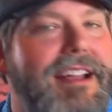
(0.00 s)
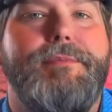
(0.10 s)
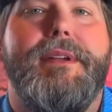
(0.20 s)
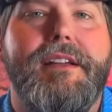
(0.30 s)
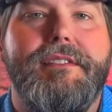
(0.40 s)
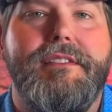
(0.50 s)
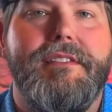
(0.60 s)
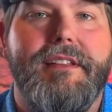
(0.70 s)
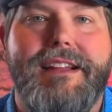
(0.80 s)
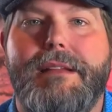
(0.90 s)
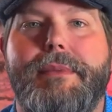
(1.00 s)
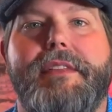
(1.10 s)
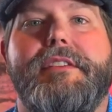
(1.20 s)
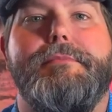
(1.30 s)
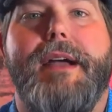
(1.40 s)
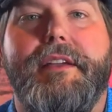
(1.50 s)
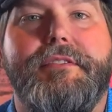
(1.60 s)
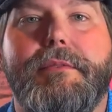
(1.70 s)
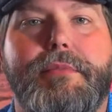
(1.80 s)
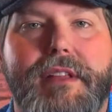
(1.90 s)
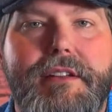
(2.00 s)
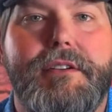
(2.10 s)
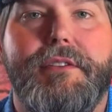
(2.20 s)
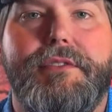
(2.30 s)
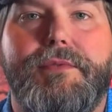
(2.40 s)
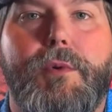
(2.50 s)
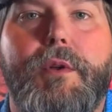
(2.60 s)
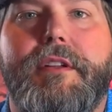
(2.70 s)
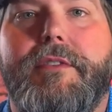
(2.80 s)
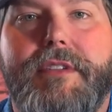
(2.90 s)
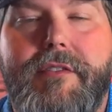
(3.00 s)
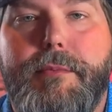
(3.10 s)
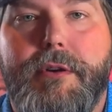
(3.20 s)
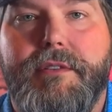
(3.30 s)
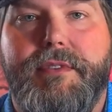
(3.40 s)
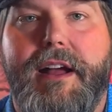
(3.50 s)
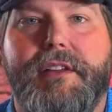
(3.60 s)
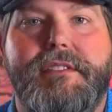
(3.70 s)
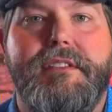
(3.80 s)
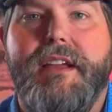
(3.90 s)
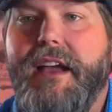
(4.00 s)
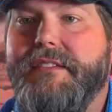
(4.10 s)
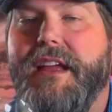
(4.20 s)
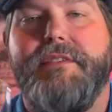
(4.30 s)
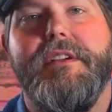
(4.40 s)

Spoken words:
It's because it's selected by these master blenders for their flavor profiles. These guys that have